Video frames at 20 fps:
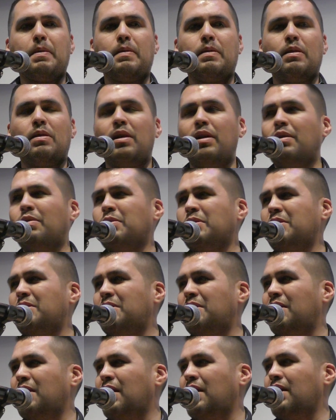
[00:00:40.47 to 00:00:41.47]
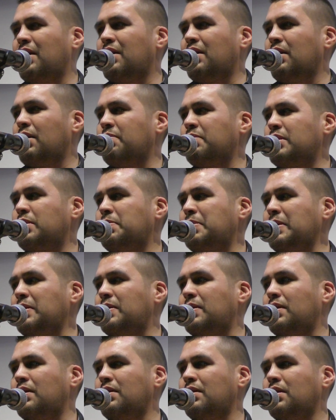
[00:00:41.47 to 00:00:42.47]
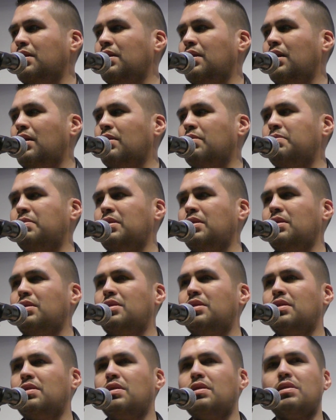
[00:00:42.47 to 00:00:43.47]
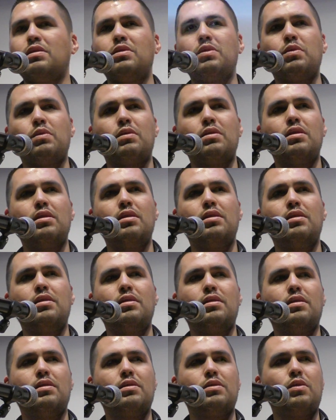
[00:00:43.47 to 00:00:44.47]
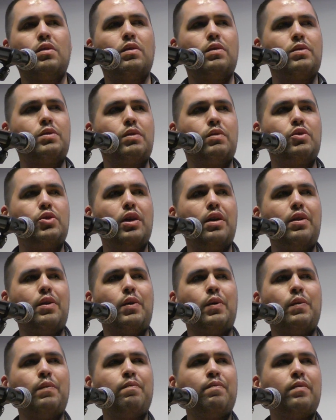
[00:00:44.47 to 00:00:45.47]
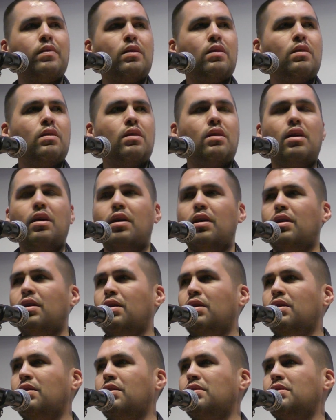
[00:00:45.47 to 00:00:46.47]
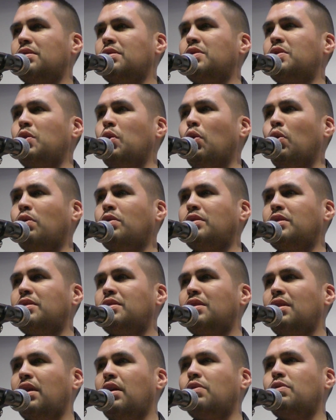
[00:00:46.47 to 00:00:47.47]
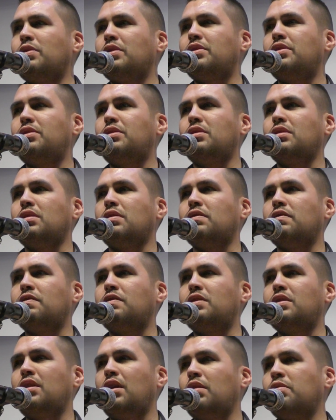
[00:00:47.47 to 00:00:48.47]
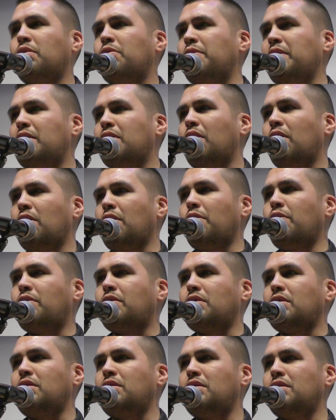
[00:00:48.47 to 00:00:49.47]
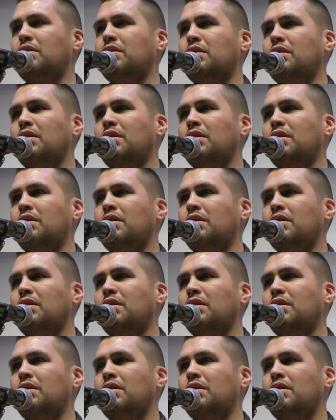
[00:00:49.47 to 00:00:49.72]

The language that I'm speaking and that I'll be sharing a story in is called Chochenyo. And this is the oldest language of today, what we call Oakland.